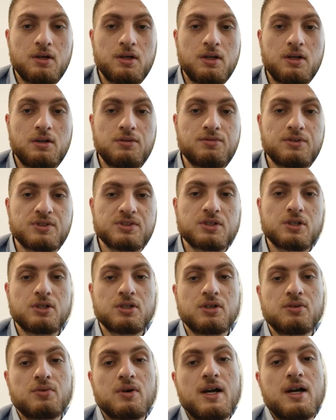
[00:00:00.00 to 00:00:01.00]
If a
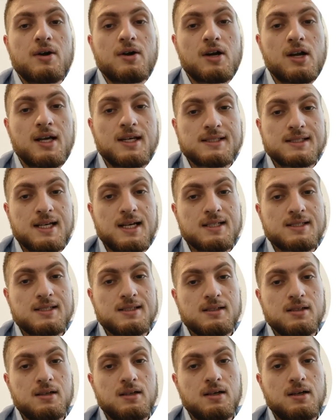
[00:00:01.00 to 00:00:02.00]
certain rare class
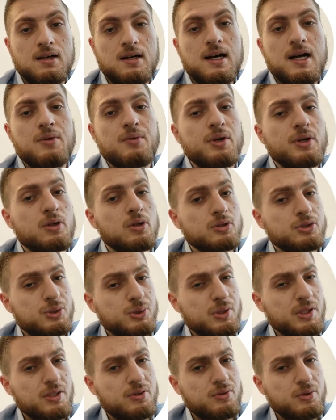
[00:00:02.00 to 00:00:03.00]
gets a high recall
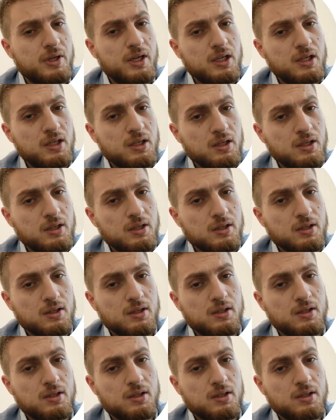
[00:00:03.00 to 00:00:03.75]
during training,